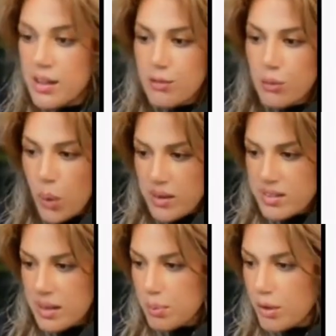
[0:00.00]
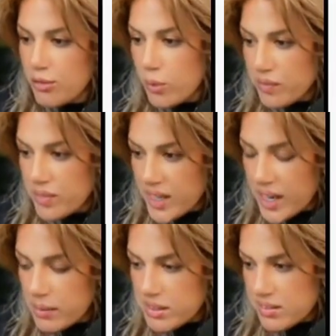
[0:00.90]
For example, if one of the
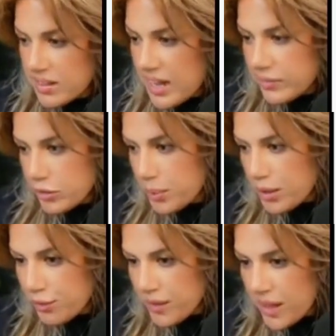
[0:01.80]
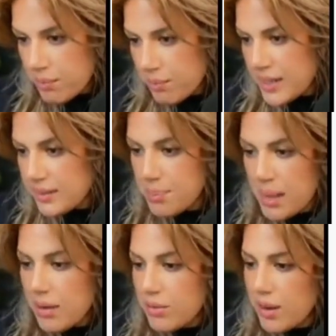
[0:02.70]
games is catch a butterfly, make the
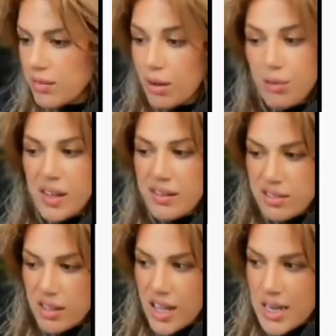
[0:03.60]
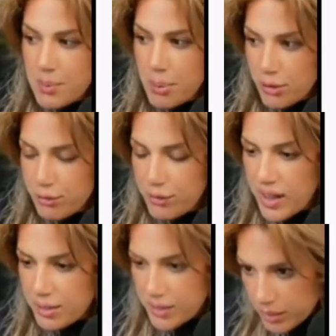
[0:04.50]
background of that slide
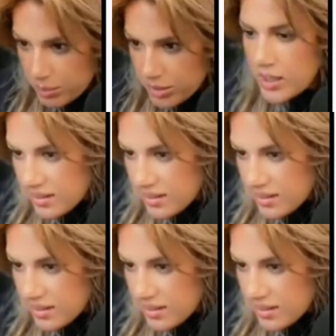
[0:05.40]
butterfly themed.